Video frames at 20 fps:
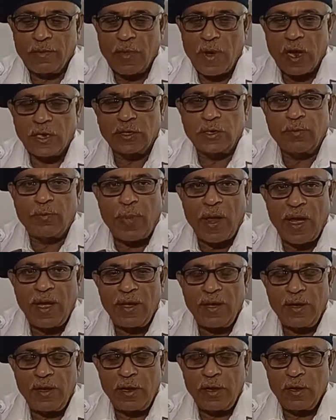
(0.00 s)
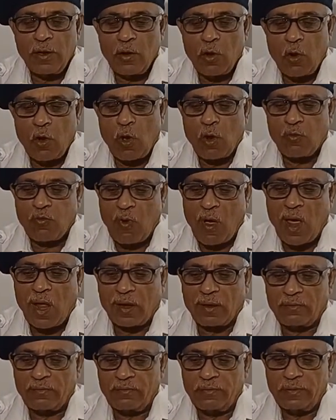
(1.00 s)
at the bend or
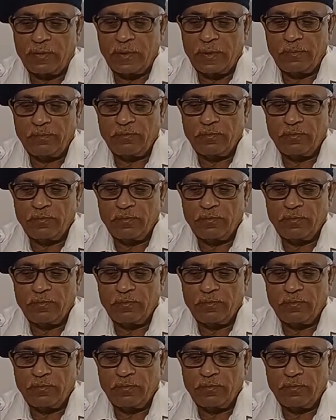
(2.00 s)
wall